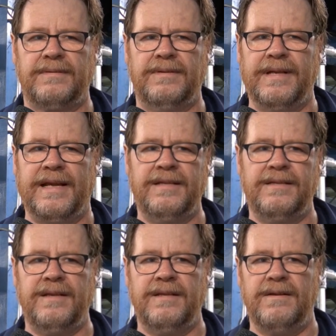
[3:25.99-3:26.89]

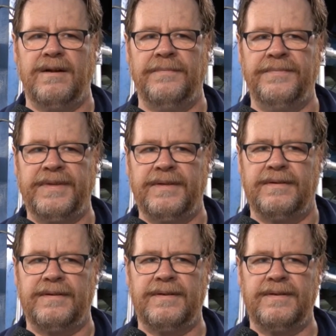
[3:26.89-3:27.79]

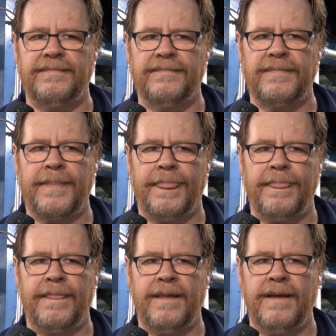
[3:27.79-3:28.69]

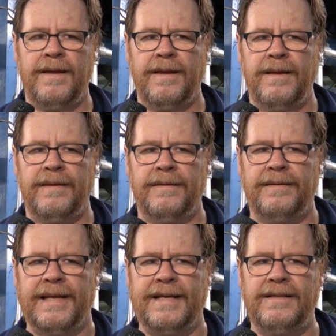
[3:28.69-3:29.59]

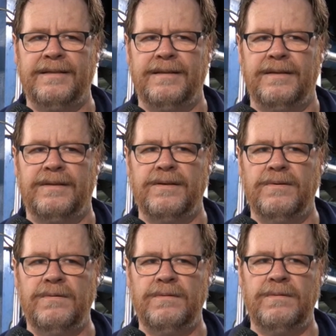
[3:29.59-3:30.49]

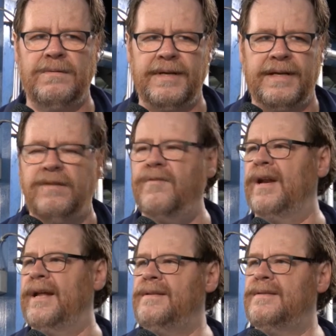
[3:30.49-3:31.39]
1992 in
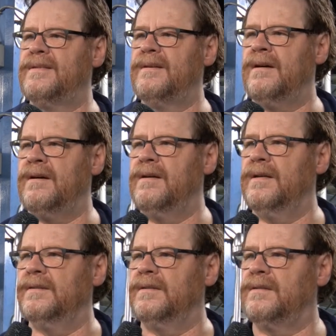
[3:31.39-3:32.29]
Valencia,
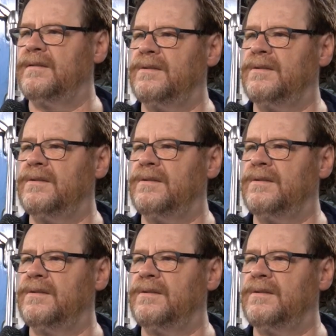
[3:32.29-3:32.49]
and